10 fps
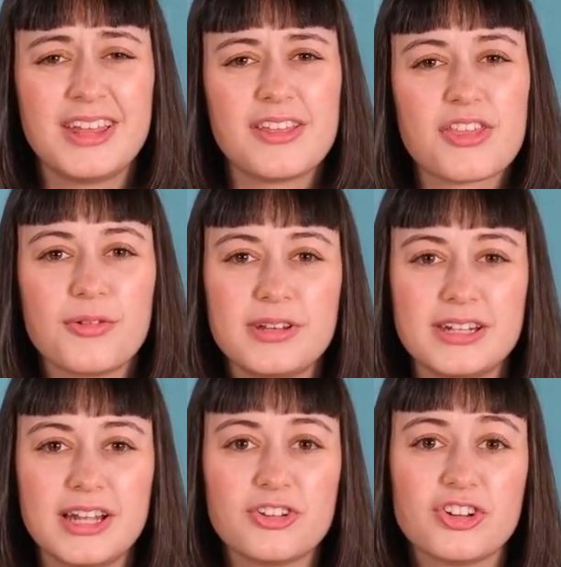So in a
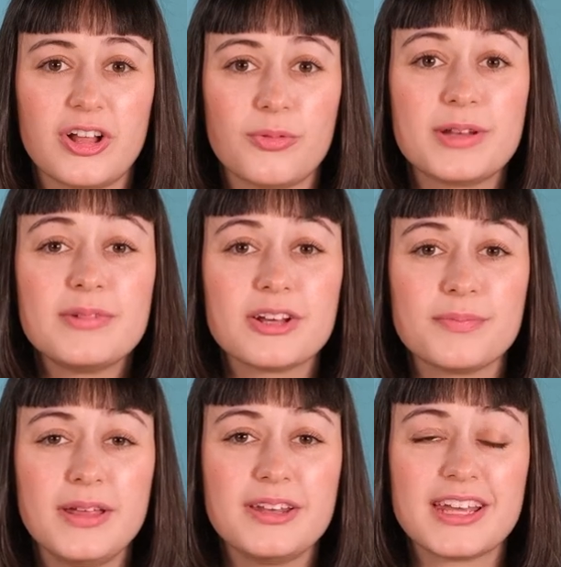nutshell, when we
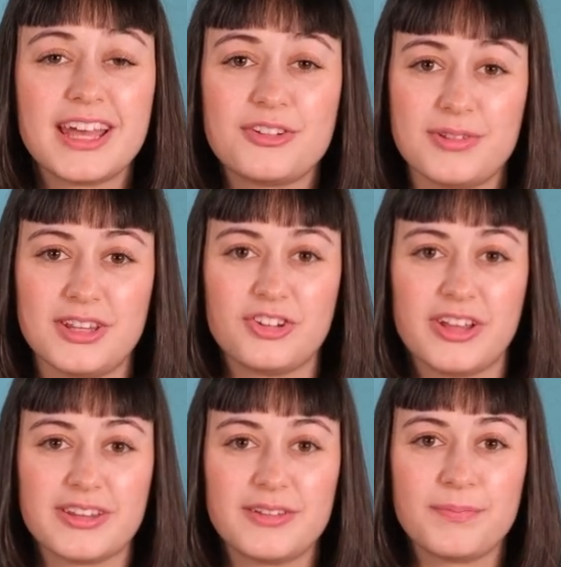communicate with each
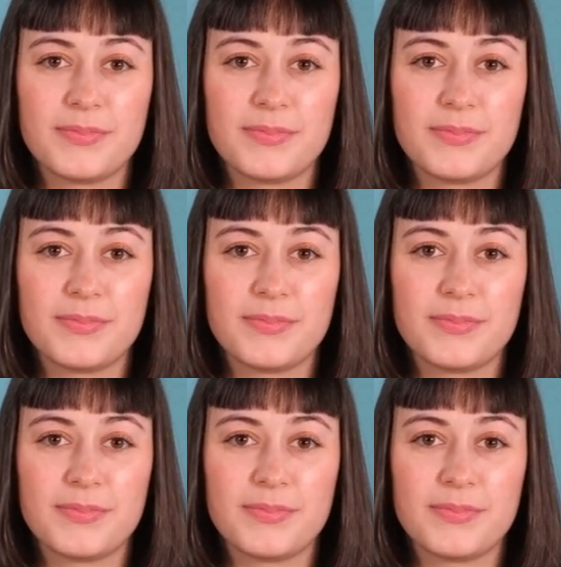other,